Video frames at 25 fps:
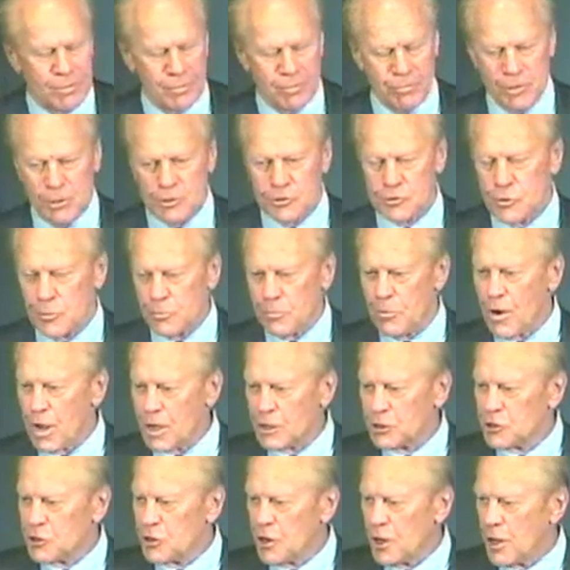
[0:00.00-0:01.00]
Mr.
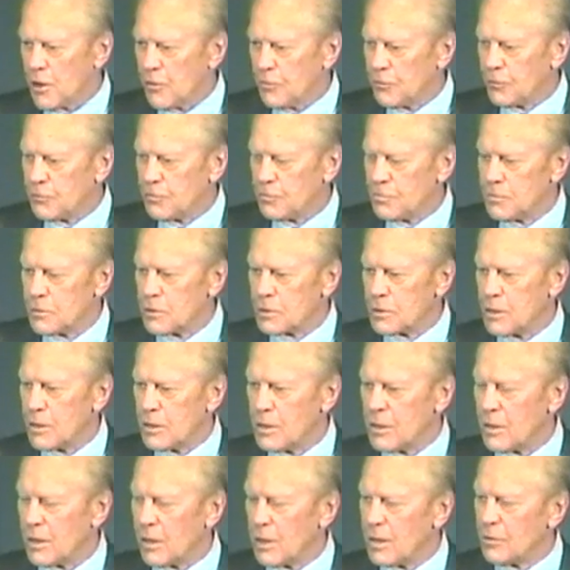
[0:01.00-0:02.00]
Brezhnev
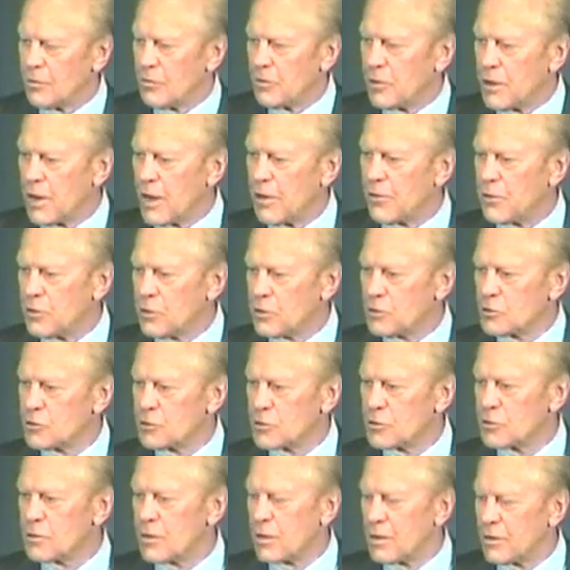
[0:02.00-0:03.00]
and the
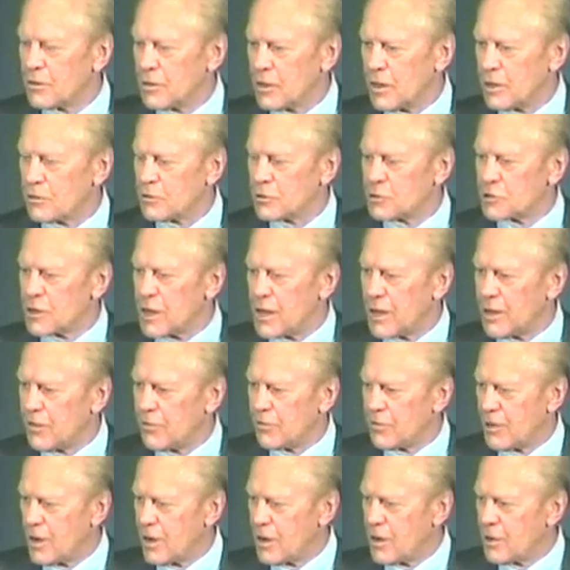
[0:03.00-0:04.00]
others on the other side of
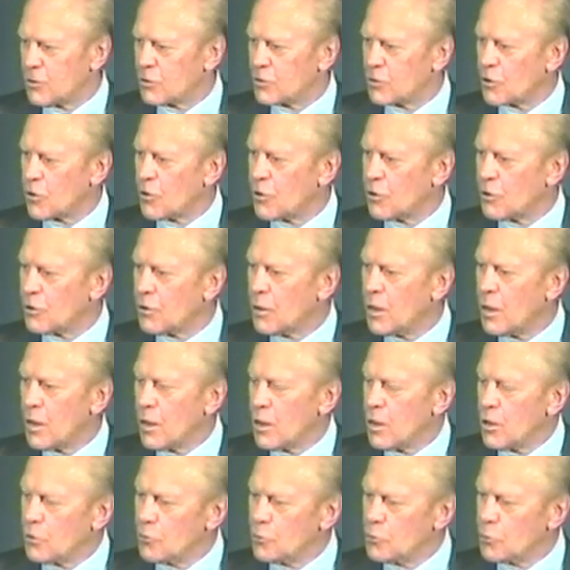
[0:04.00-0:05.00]
the Iron Curtain
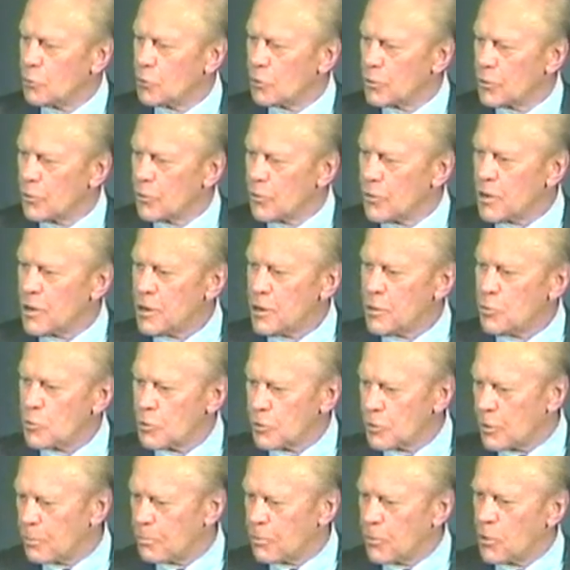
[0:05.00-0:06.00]
to agree
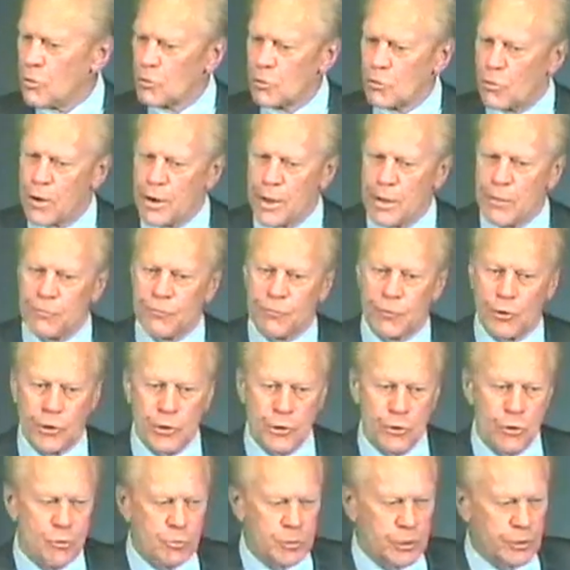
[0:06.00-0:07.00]
with a program for
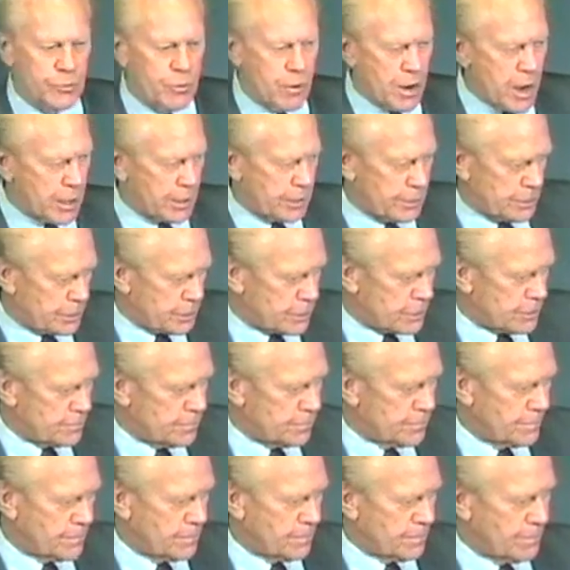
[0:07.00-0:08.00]
human rights.
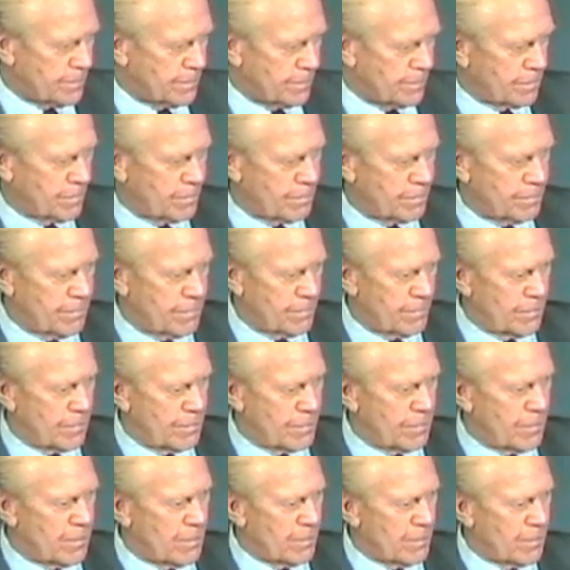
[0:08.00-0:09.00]

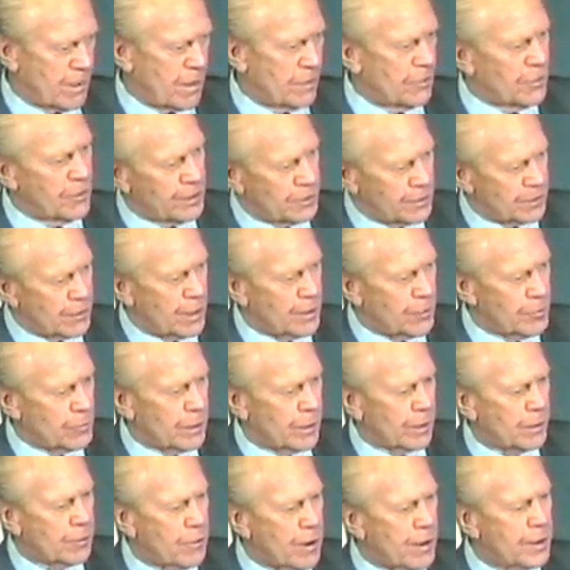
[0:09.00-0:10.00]
I think they
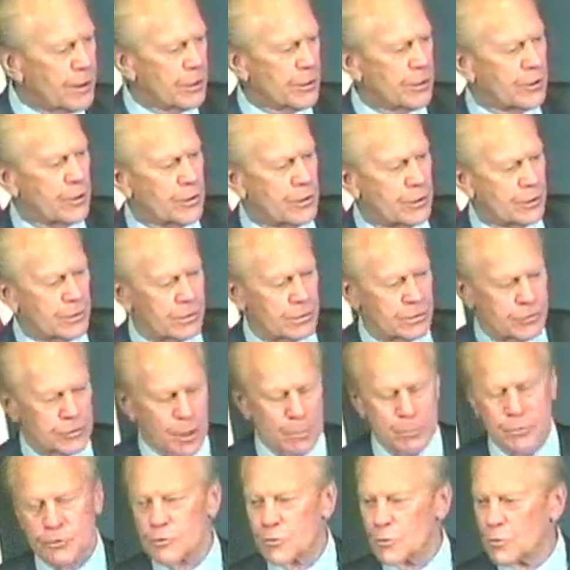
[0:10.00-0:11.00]
regretted it
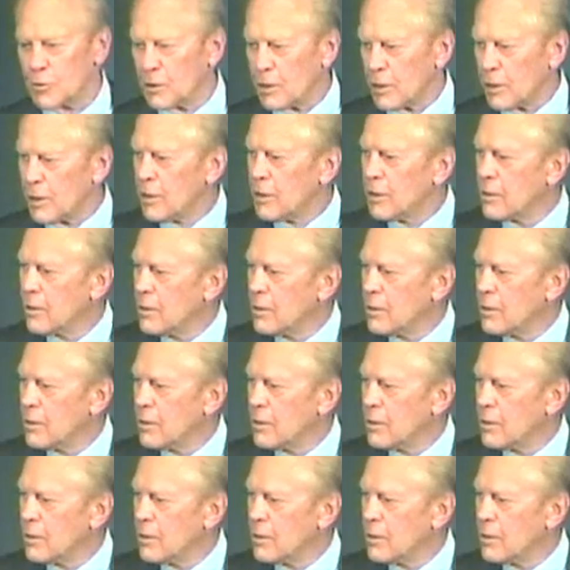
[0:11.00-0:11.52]
subsequently,